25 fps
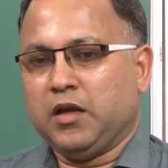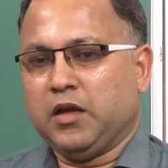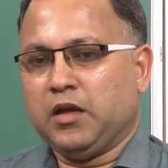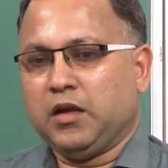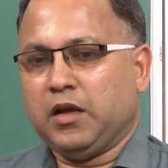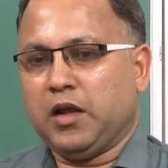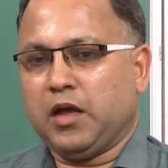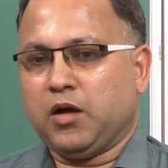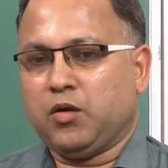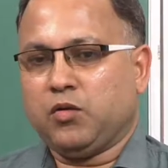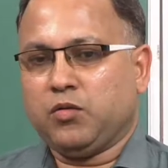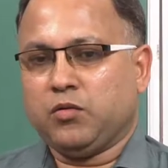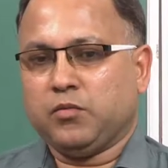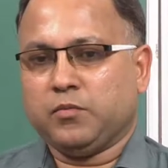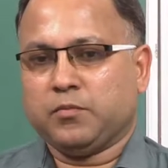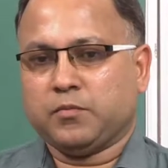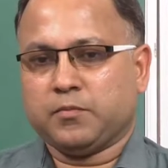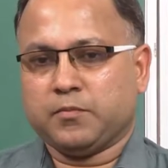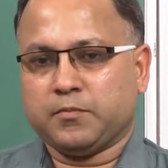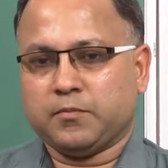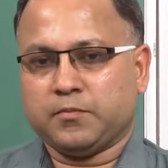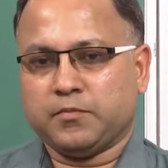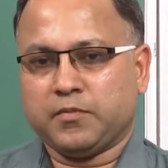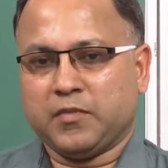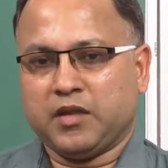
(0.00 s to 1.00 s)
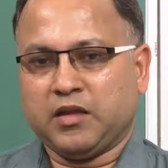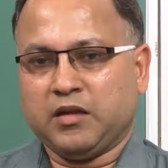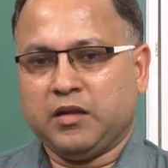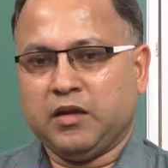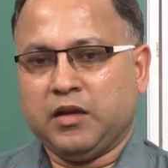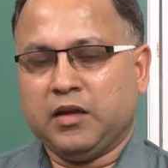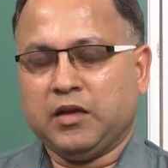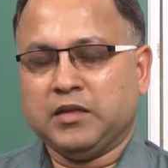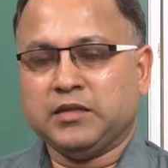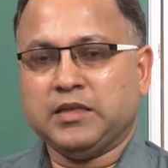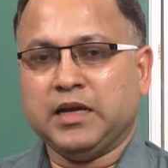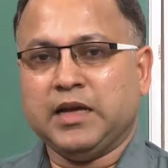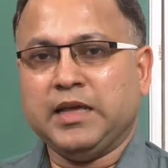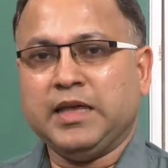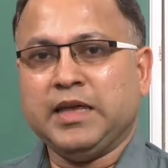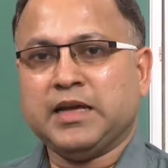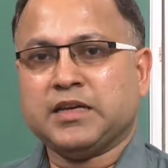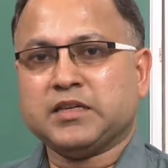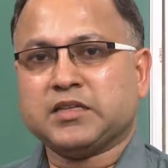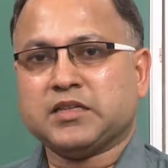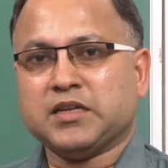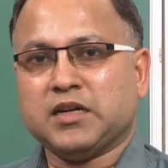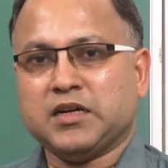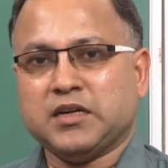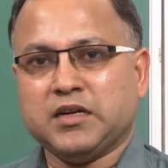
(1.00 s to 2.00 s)
Now, the
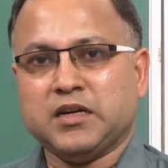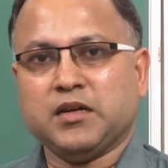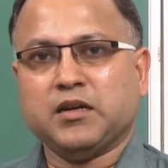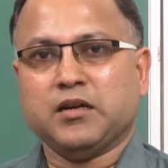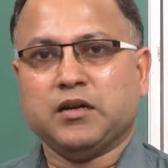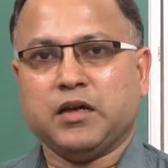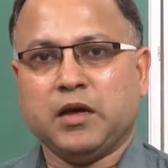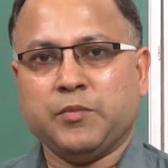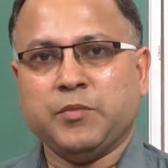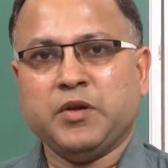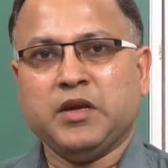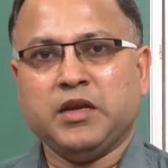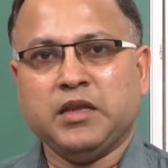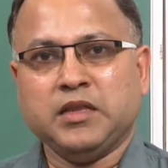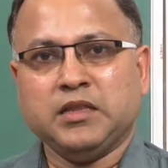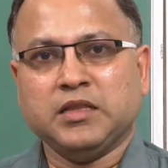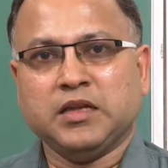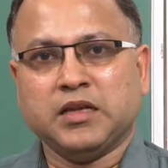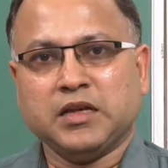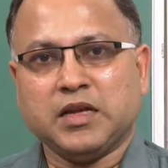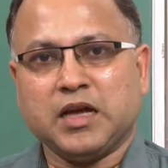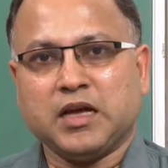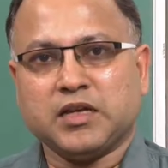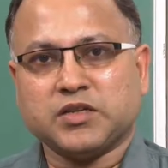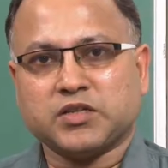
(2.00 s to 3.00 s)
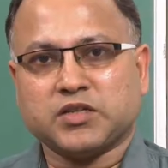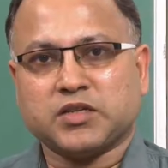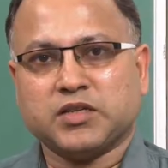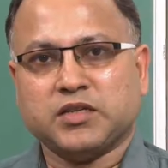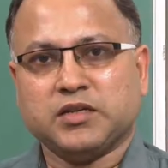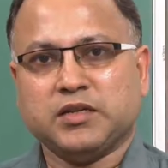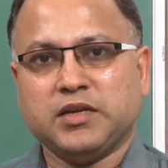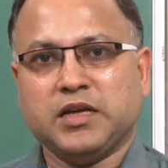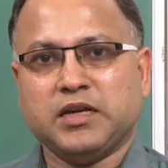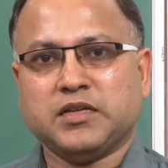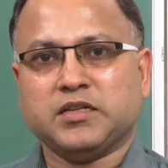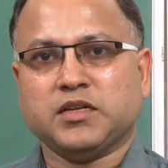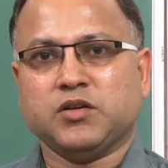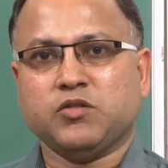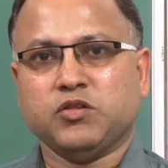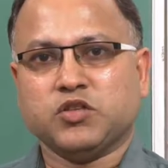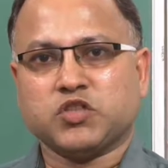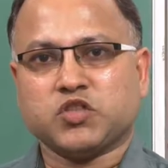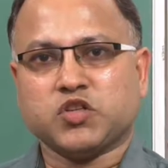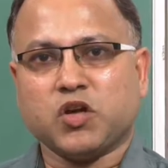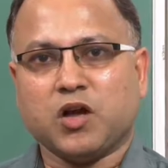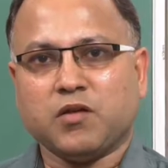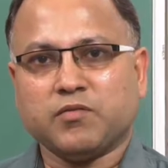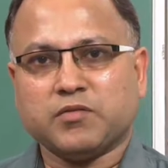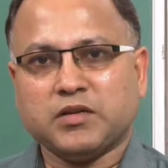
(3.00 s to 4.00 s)
external, I mean in the last lecture we
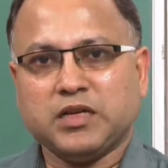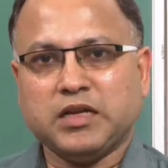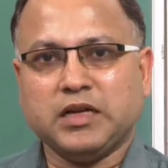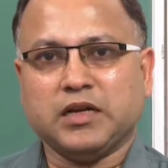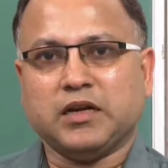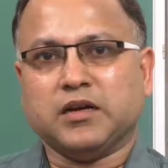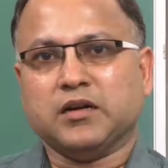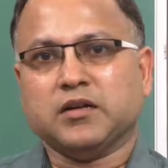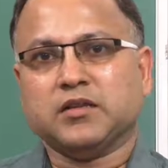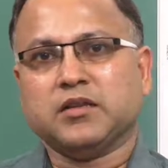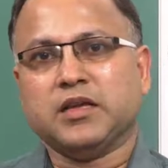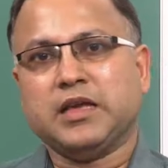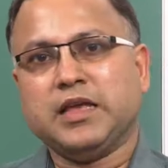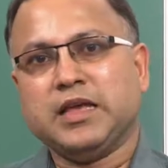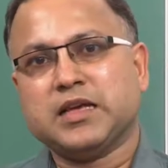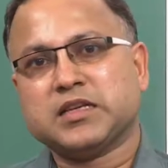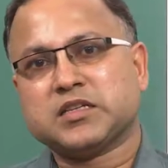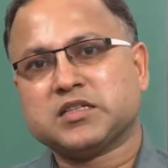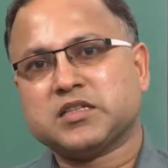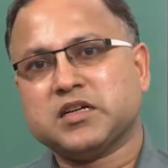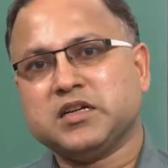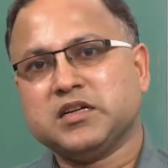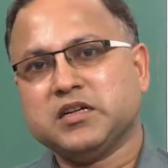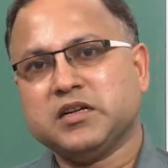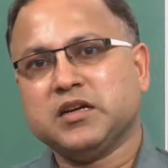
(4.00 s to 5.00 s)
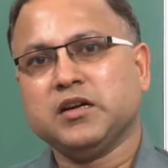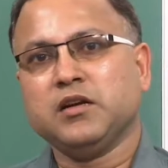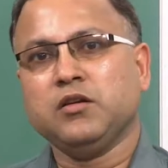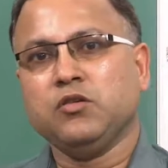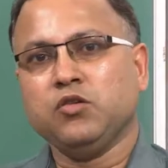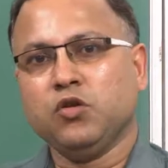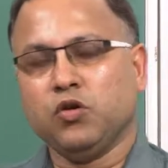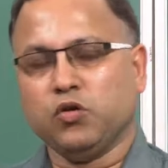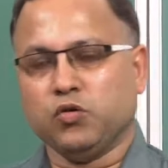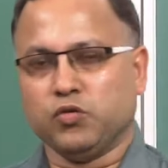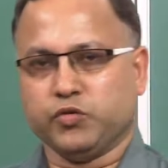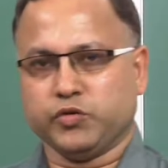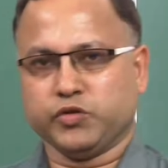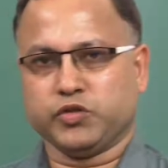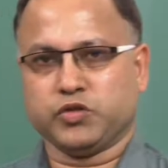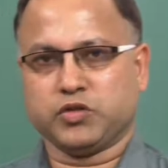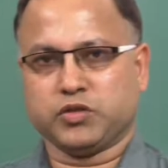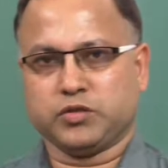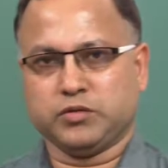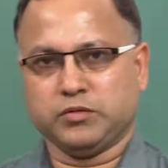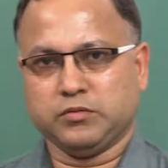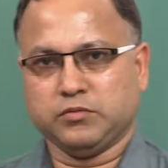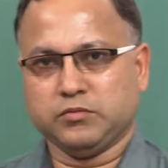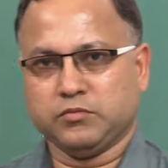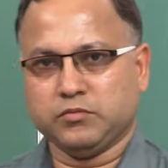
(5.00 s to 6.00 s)
stopped here, the external
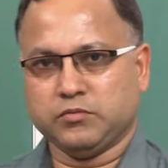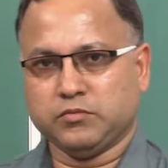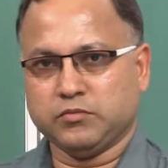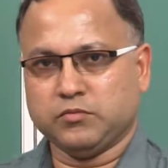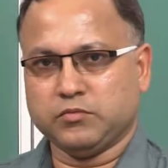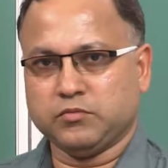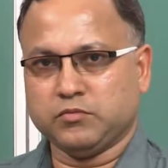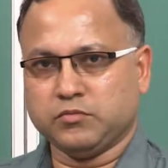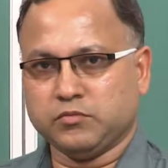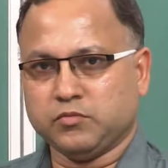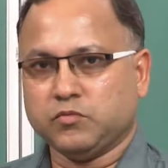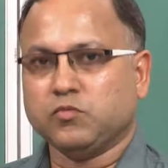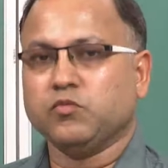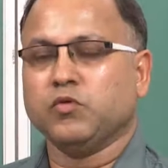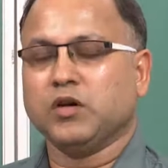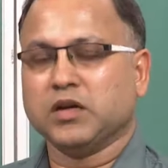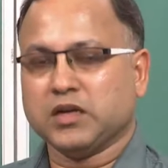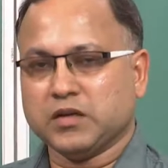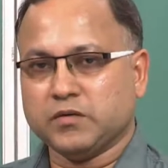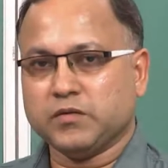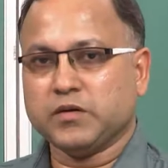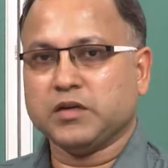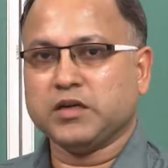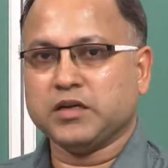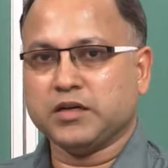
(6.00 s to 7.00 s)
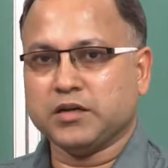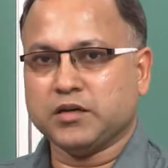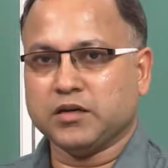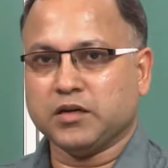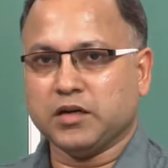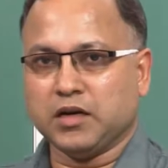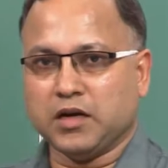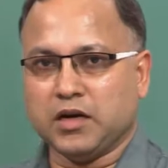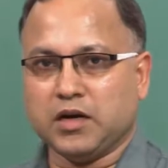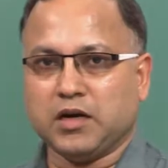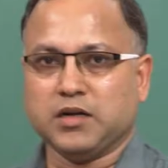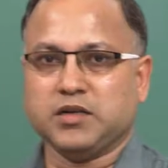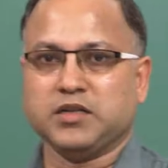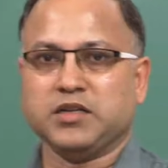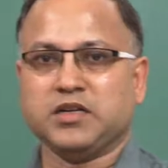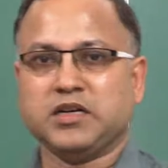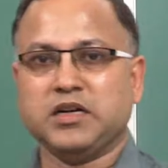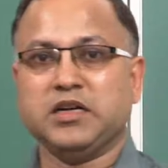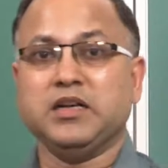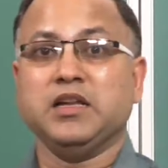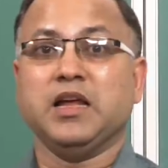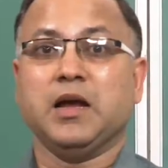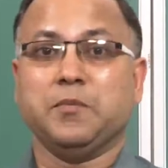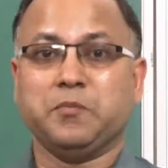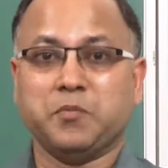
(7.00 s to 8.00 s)
loads whatever are
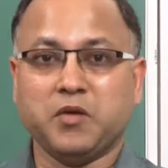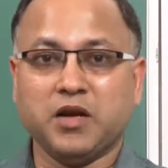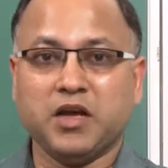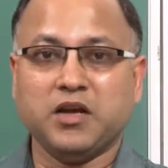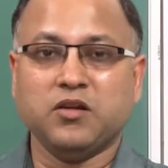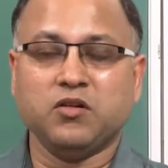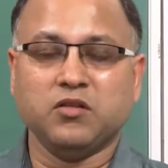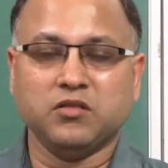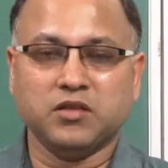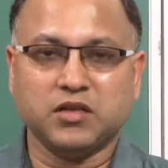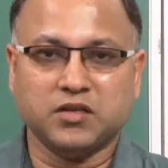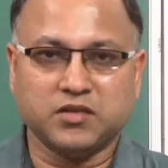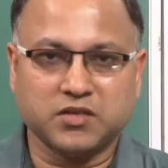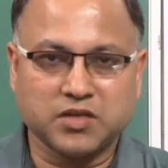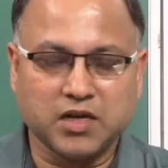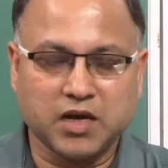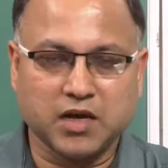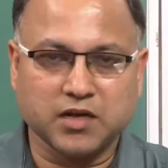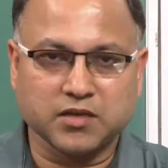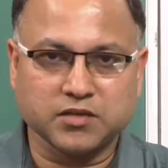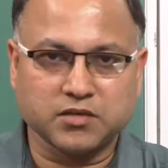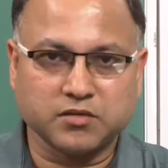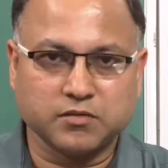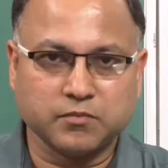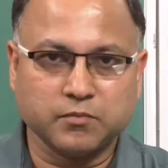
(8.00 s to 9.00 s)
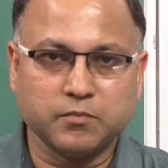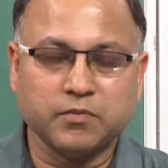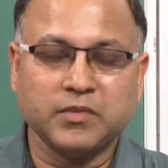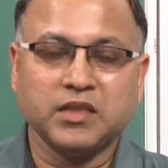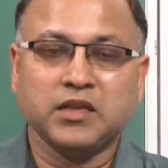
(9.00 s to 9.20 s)
generally applied on the truss,